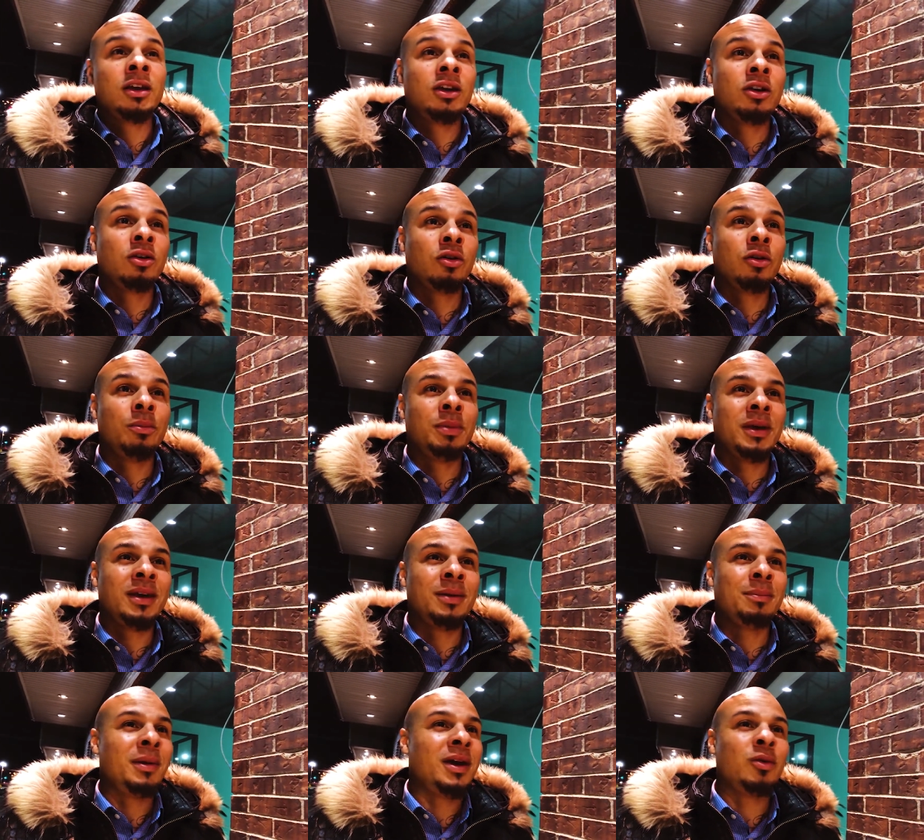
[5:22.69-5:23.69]
You know, it'd
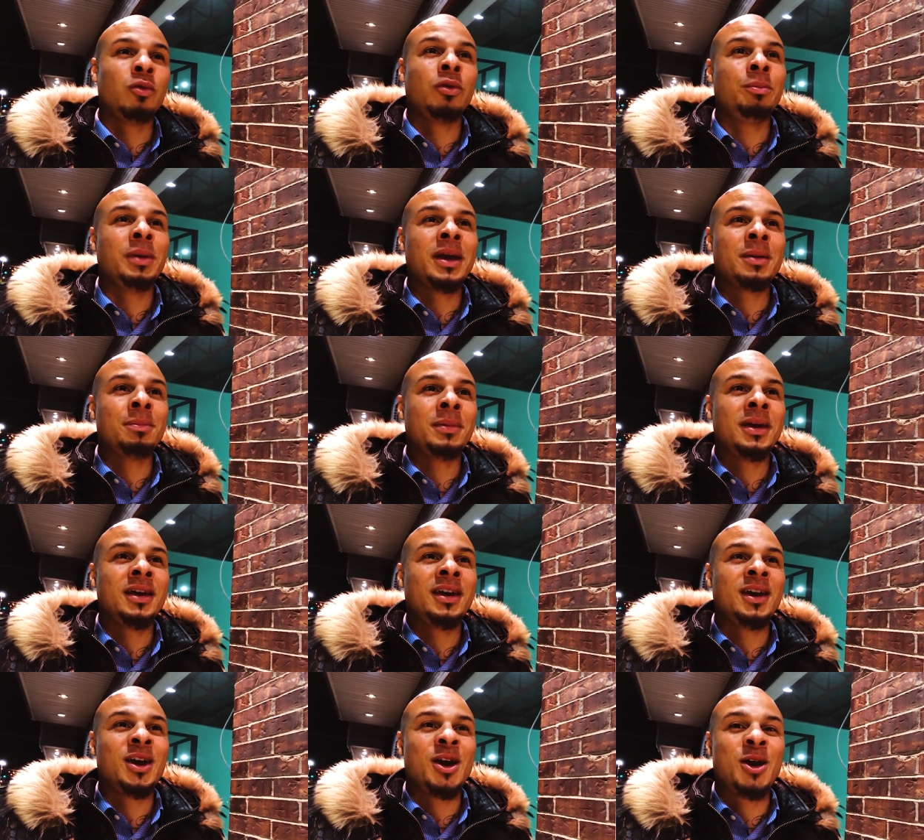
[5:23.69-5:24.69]
be, it will make
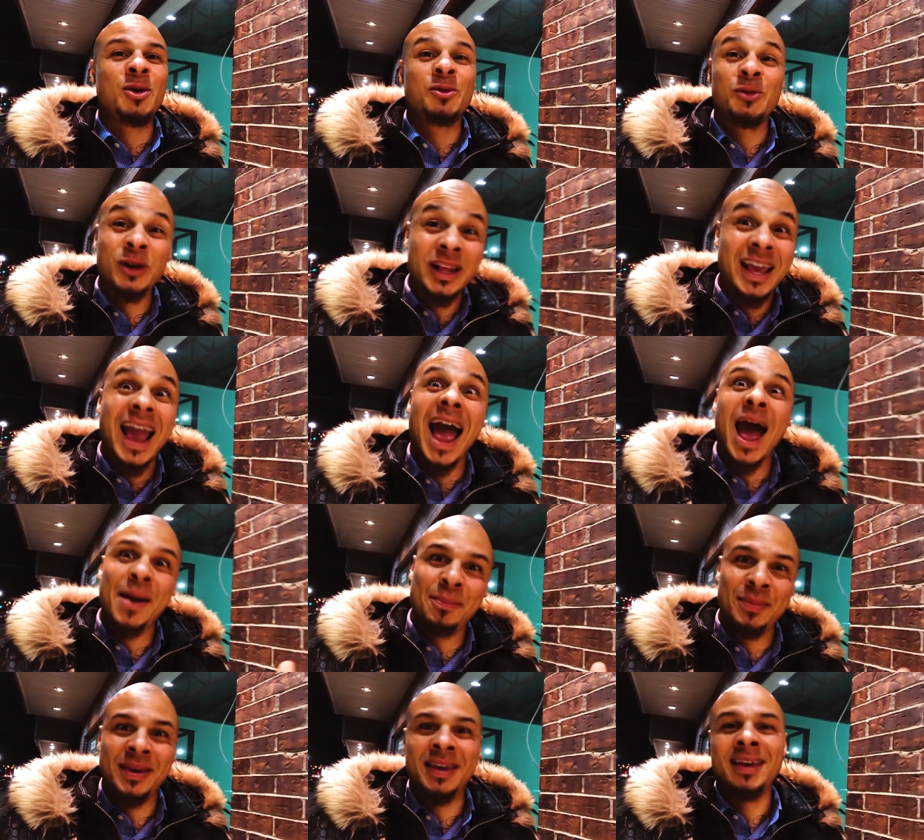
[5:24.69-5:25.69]
me uh, really
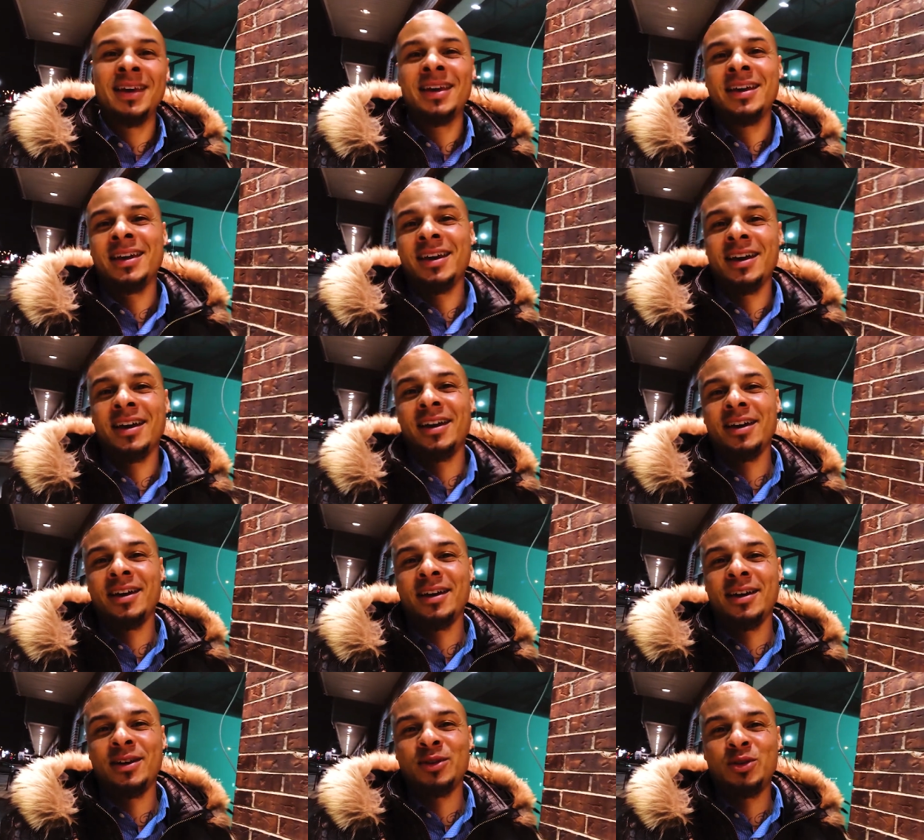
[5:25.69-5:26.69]
happy
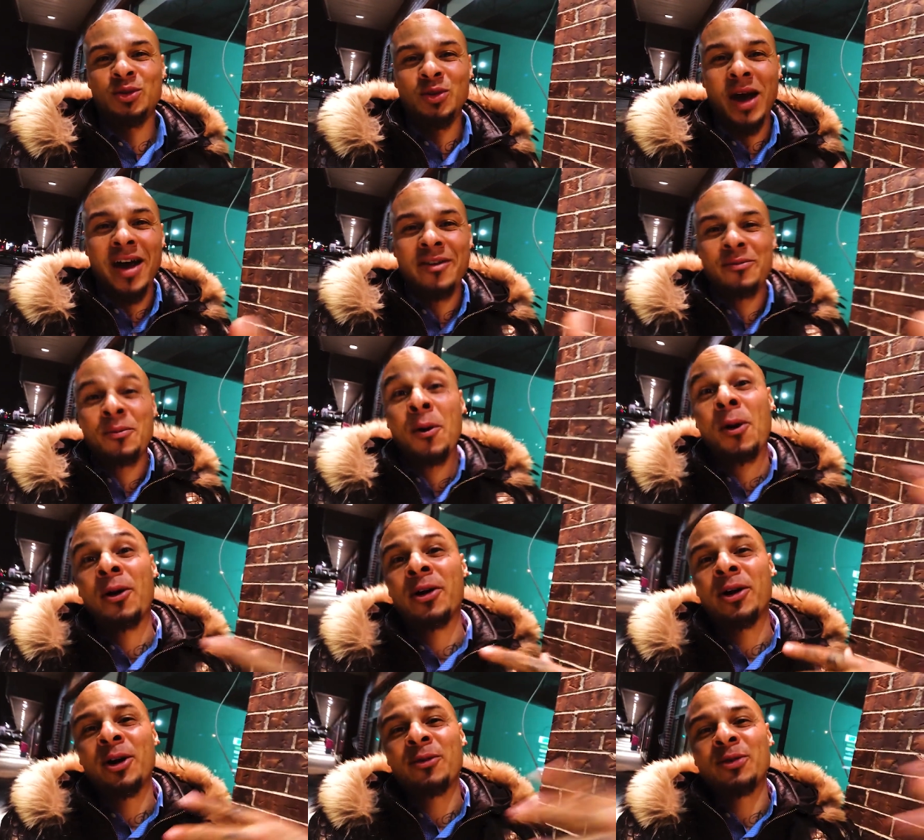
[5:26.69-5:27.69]
uh, to have
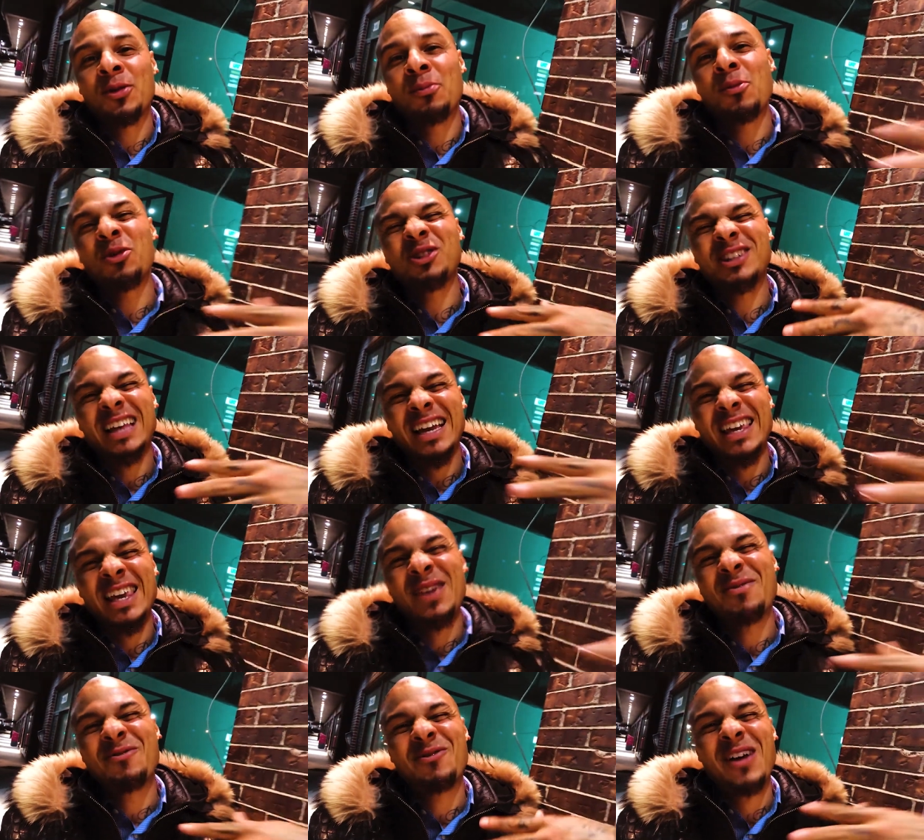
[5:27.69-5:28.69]
more of the
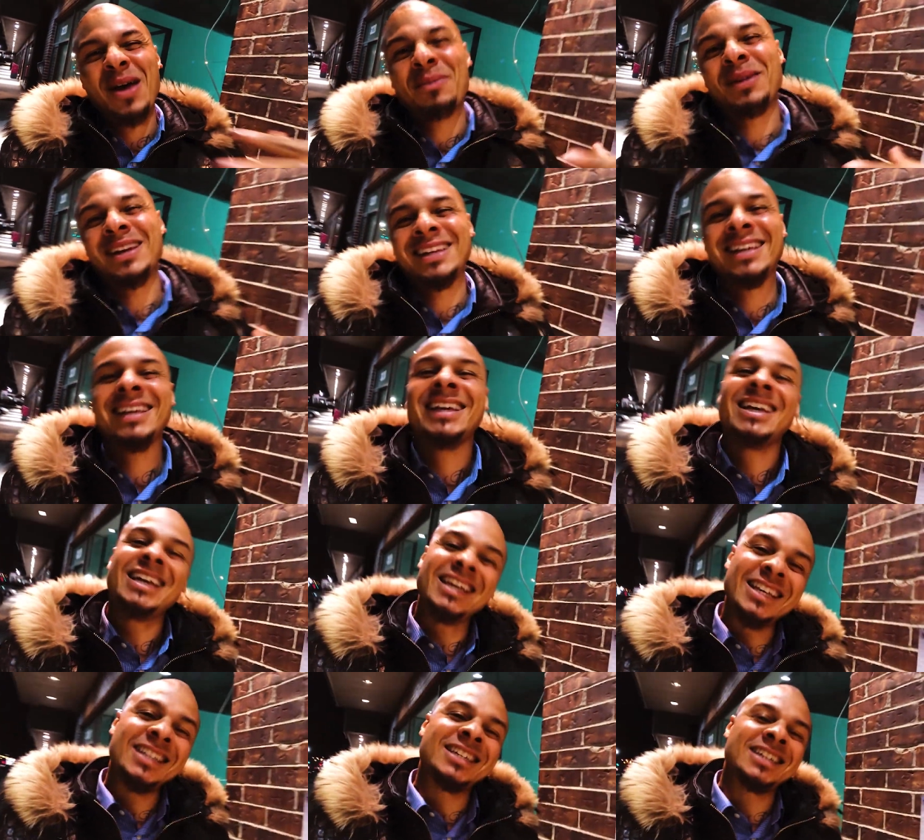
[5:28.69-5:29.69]
Mustaqim family,
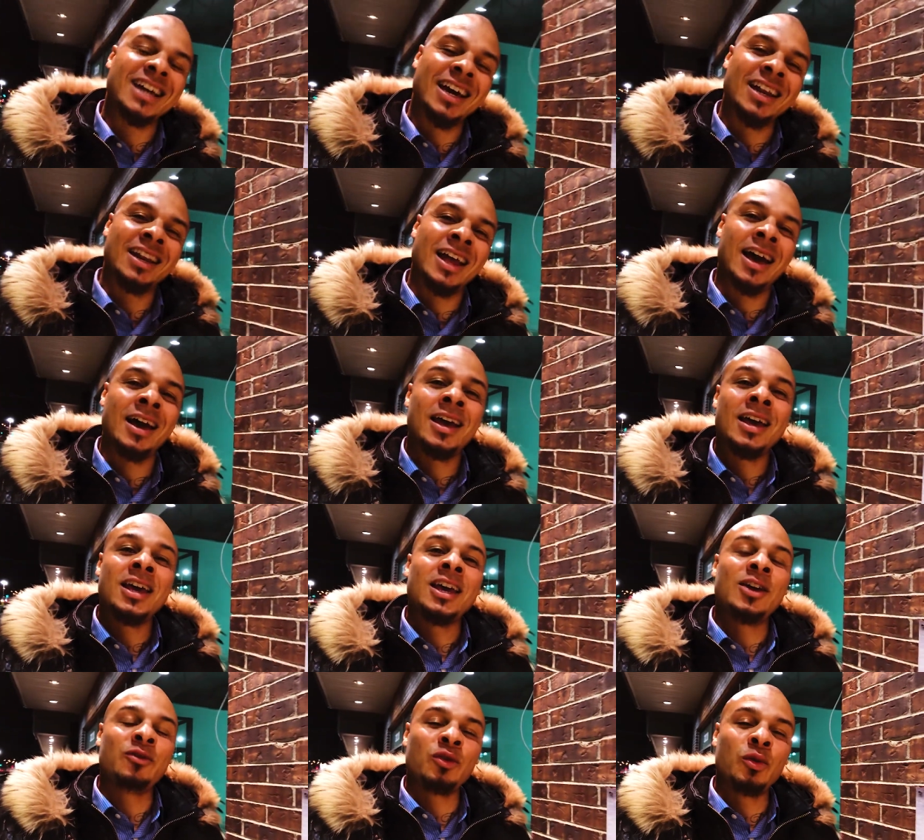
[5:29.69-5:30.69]
inshallah.
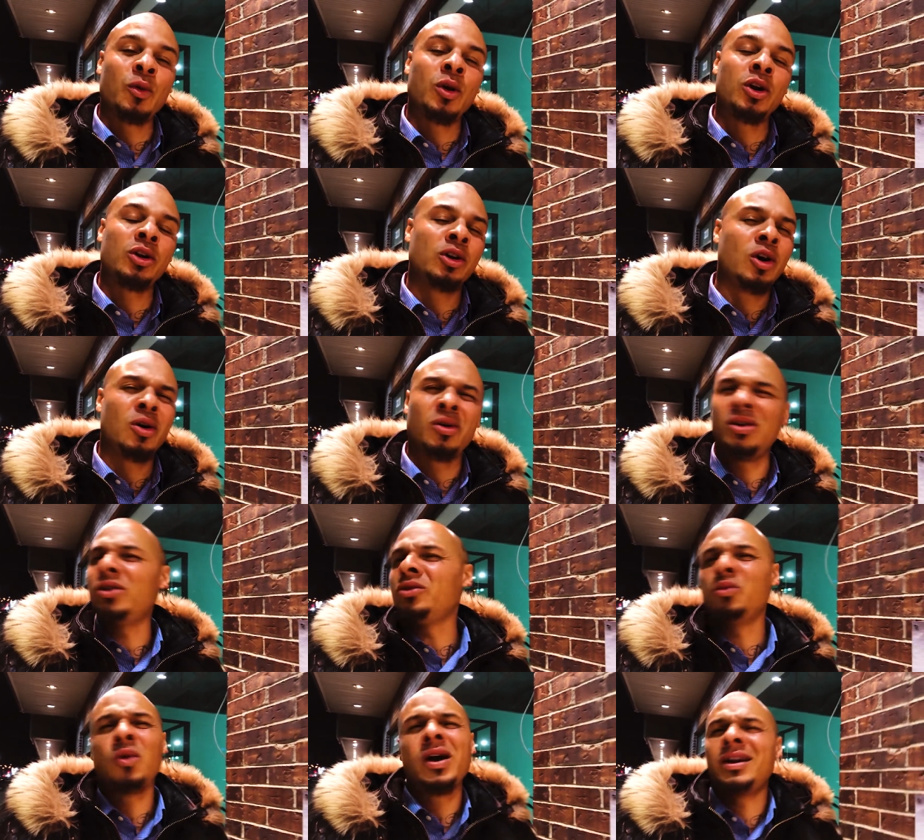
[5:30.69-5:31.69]
If you want to know
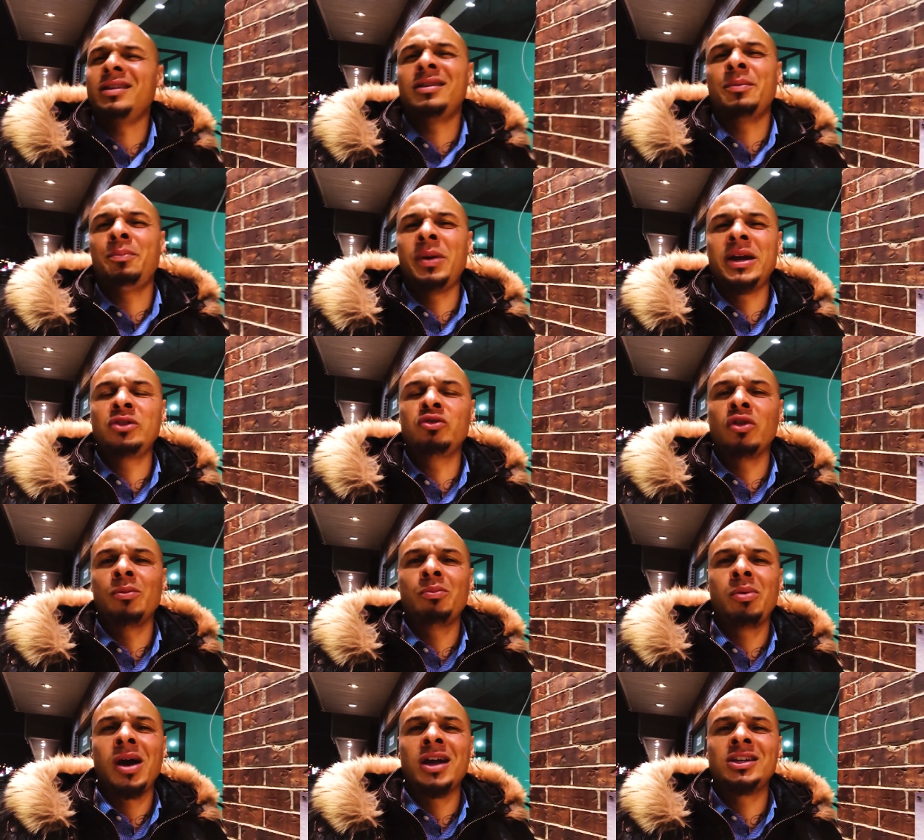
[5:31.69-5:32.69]
what is a
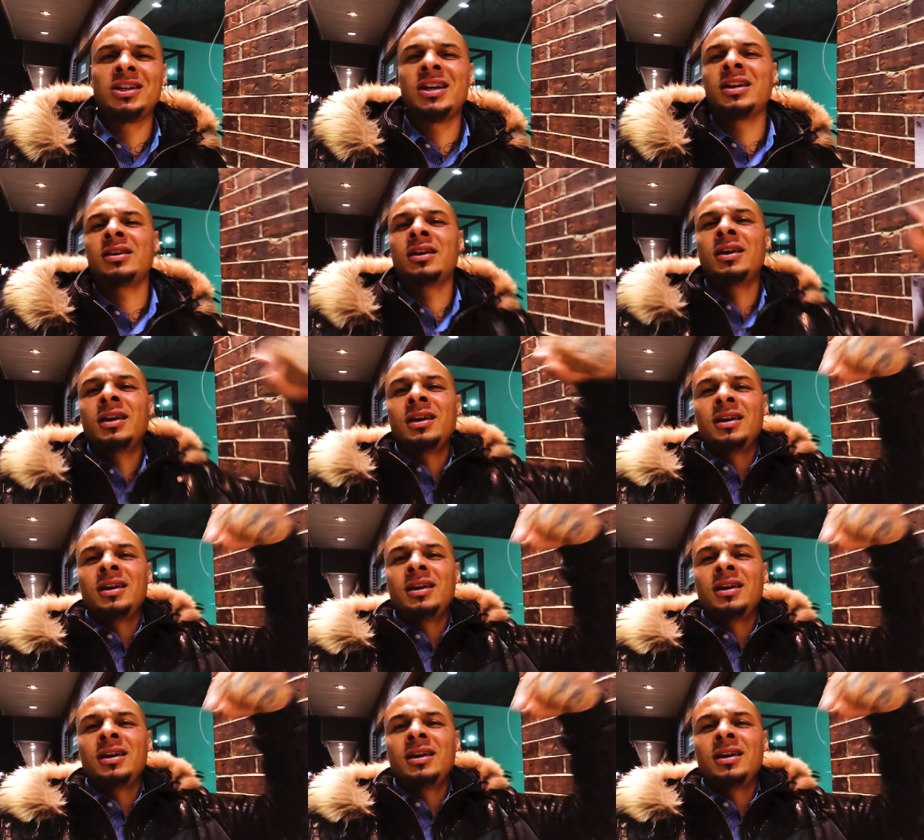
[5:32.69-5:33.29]
Patreon project,